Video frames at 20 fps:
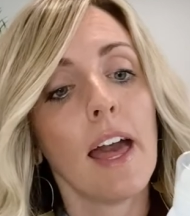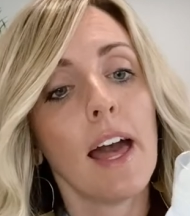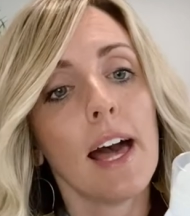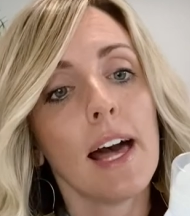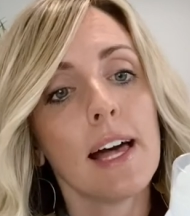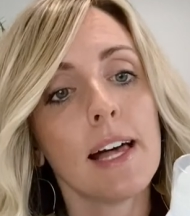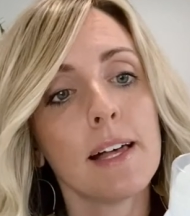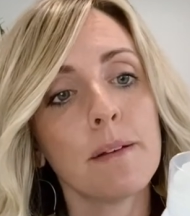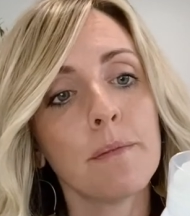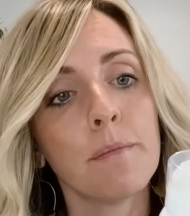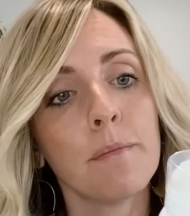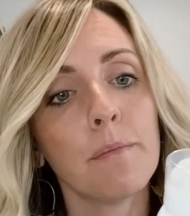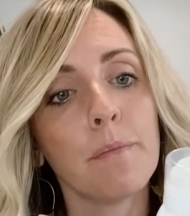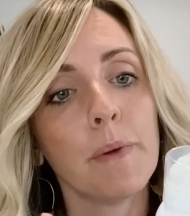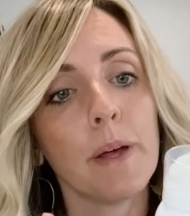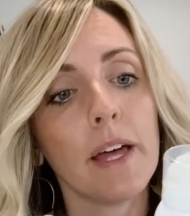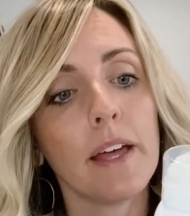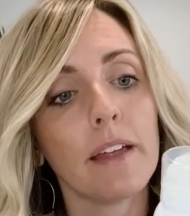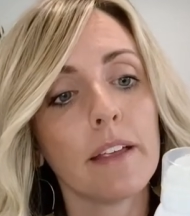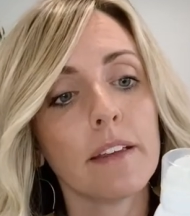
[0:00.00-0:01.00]

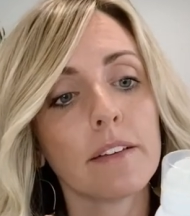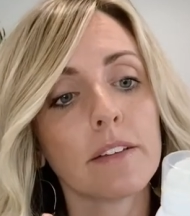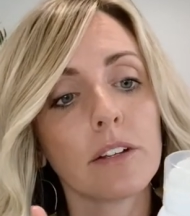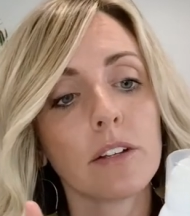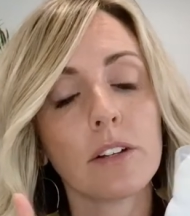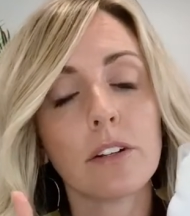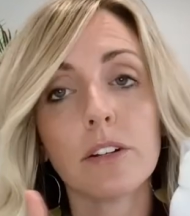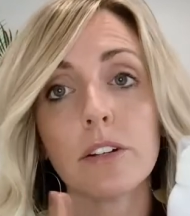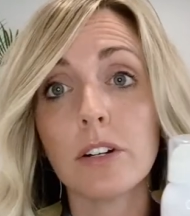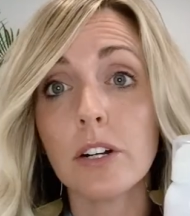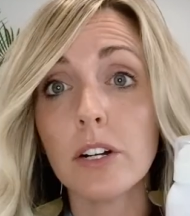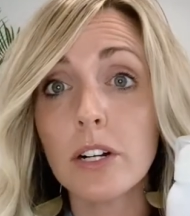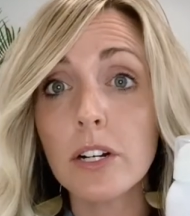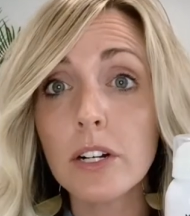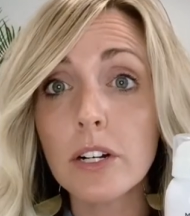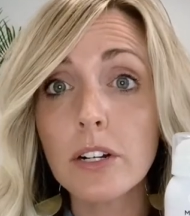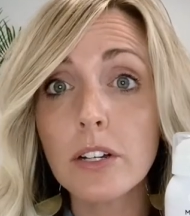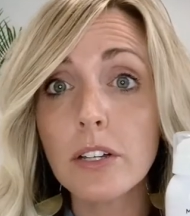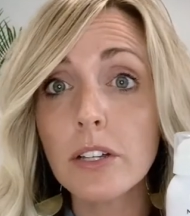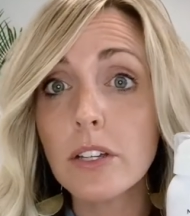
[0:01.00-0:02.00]
But
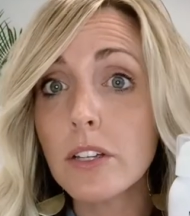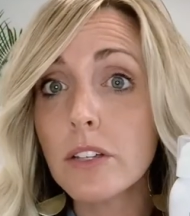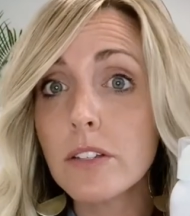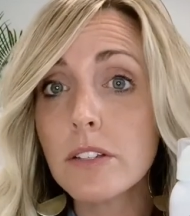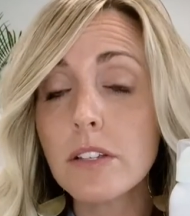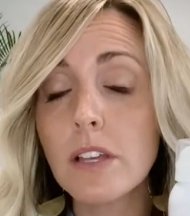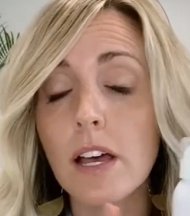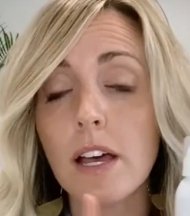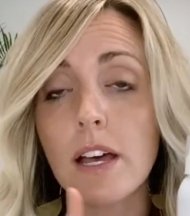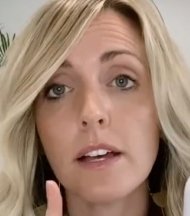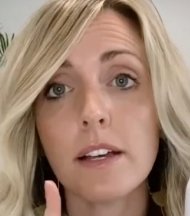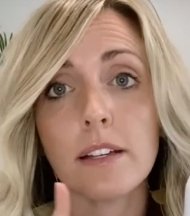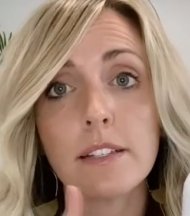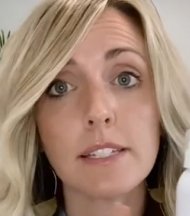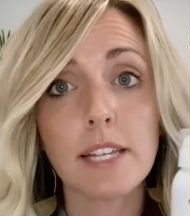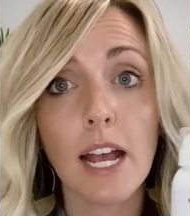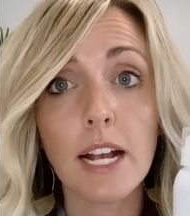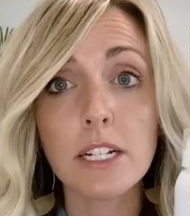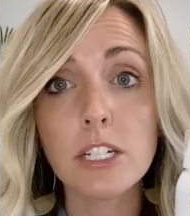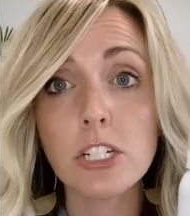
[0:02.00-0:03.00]
curl,
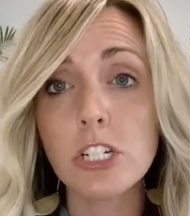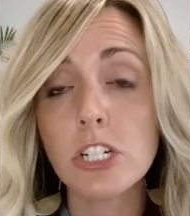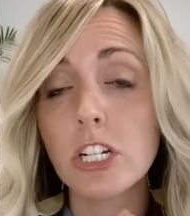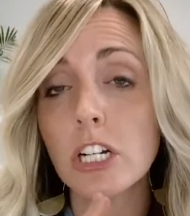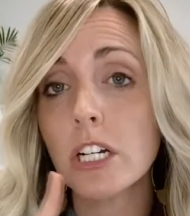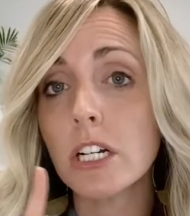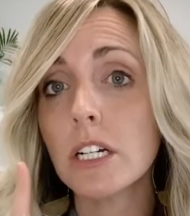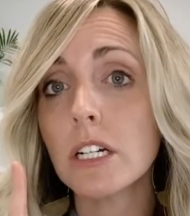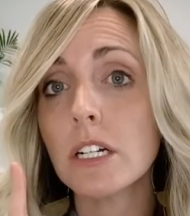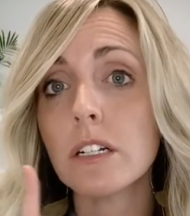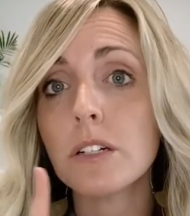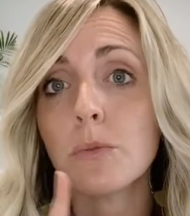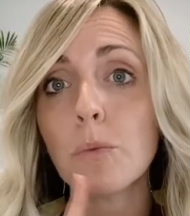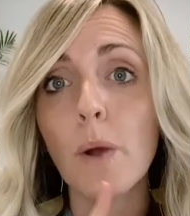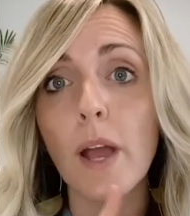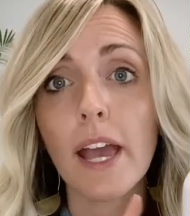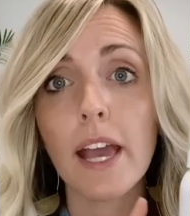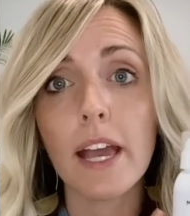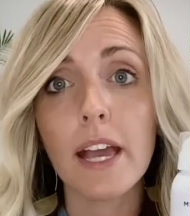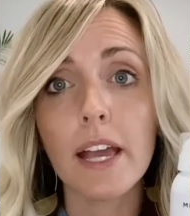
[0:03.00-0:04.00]
textured
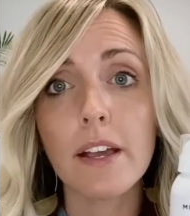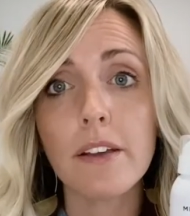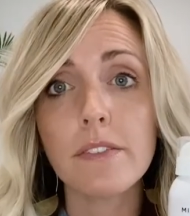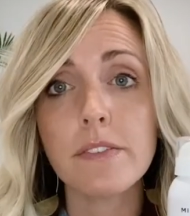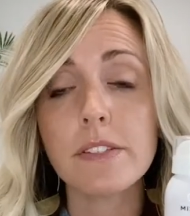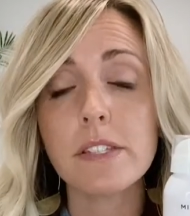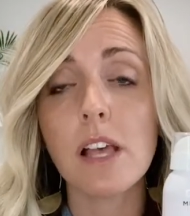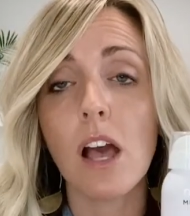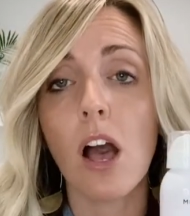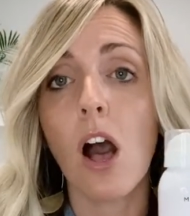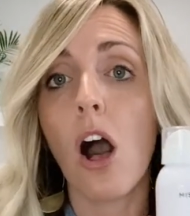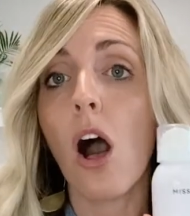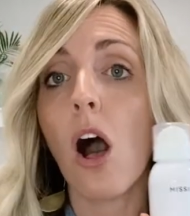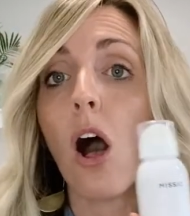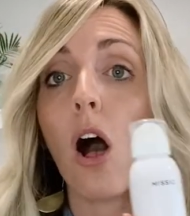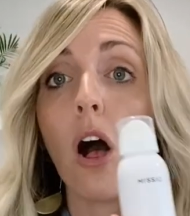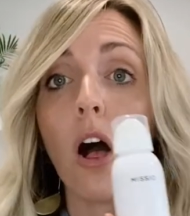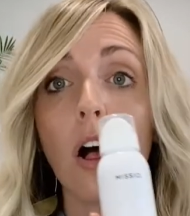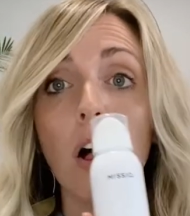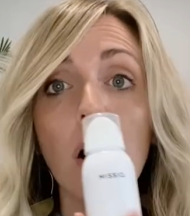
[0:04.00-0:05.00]
waves,
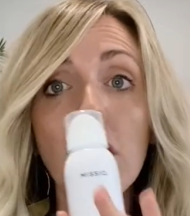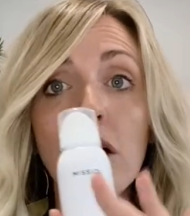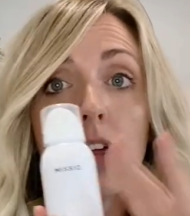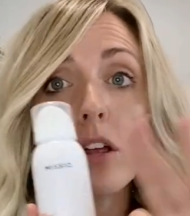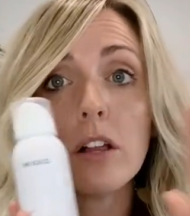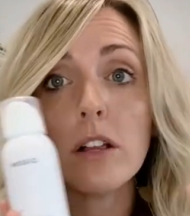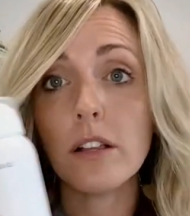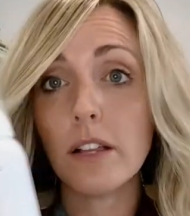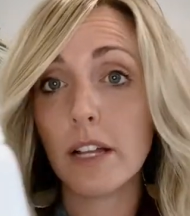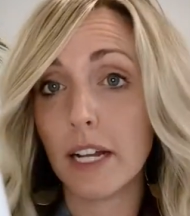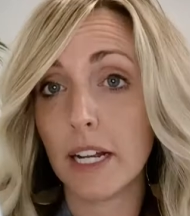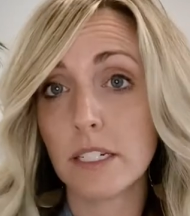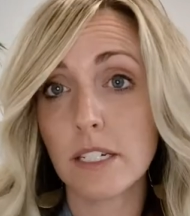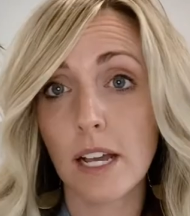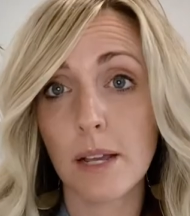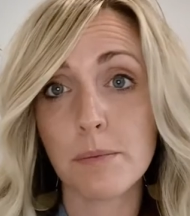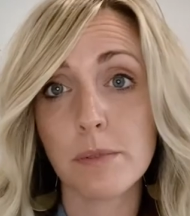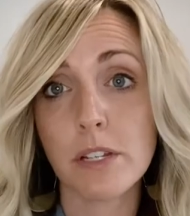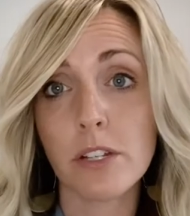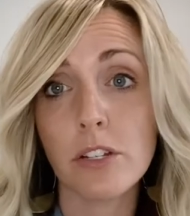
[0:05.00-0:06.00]
all hair
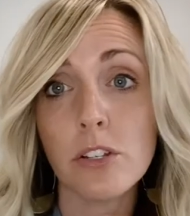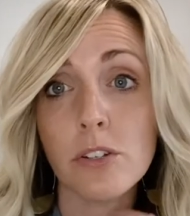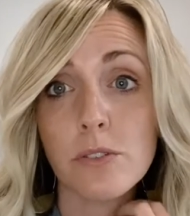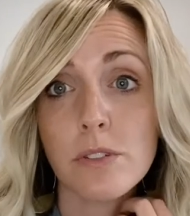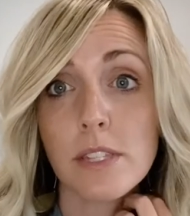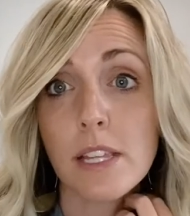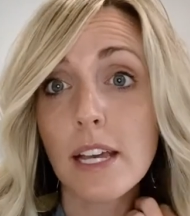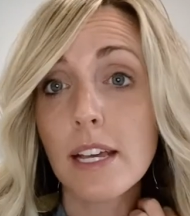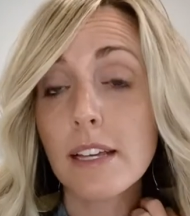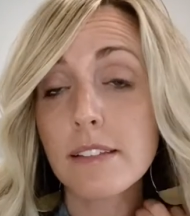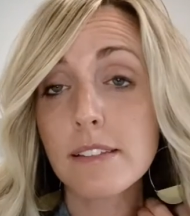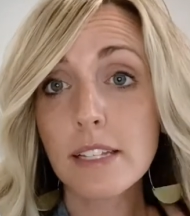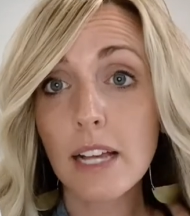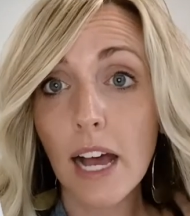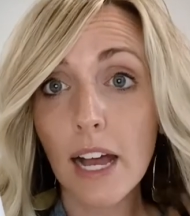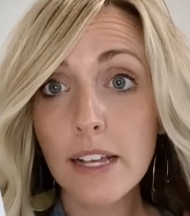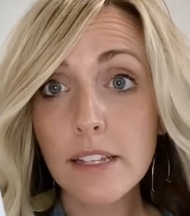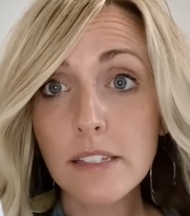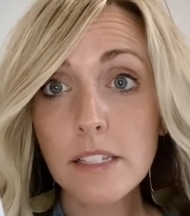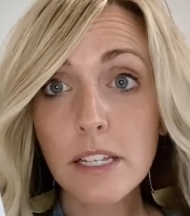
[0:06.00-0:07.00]
types can use this.
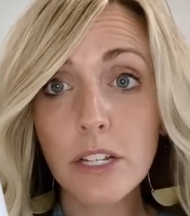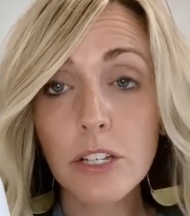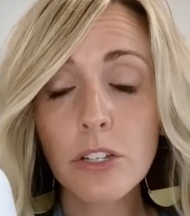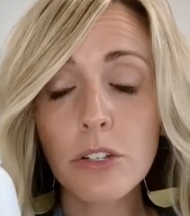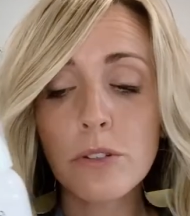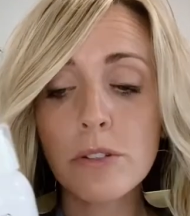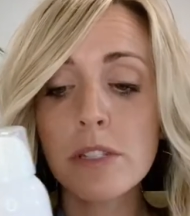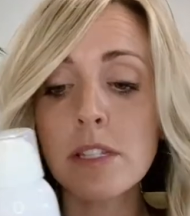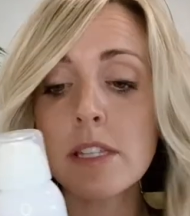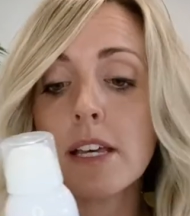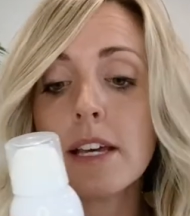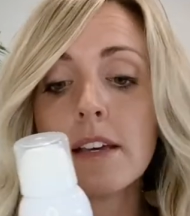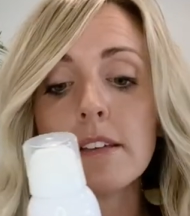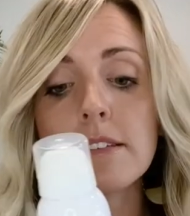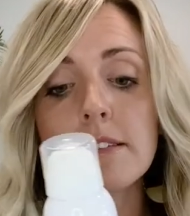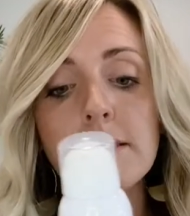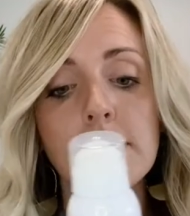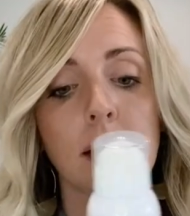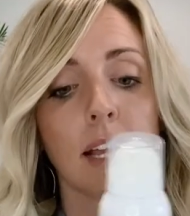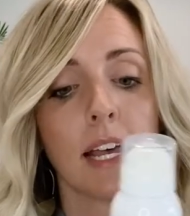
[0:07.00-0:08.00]
Guys can use
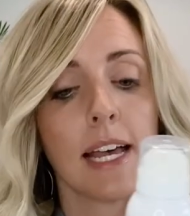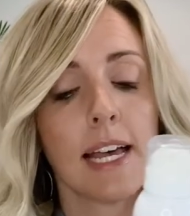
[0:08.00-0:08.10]
this.